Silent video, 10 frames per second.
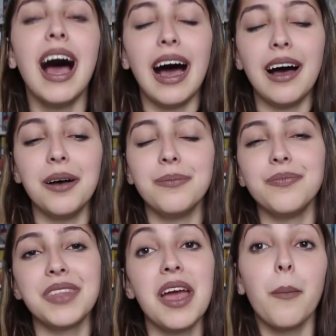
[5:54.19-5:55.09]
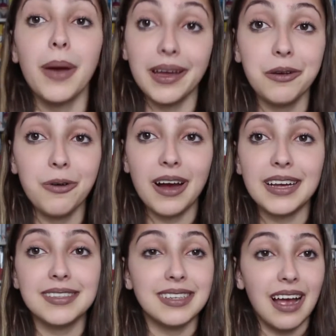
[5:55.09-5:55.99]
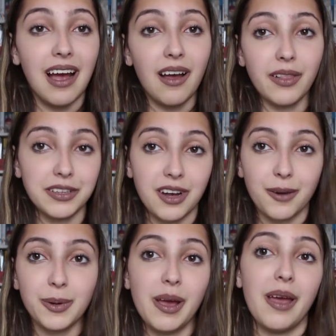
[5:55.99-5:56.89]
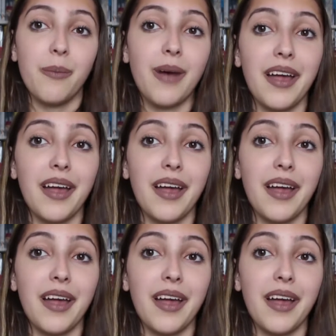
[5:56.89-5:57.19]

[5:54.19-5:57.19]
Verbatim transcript: Um, Pennywise let's talk about him.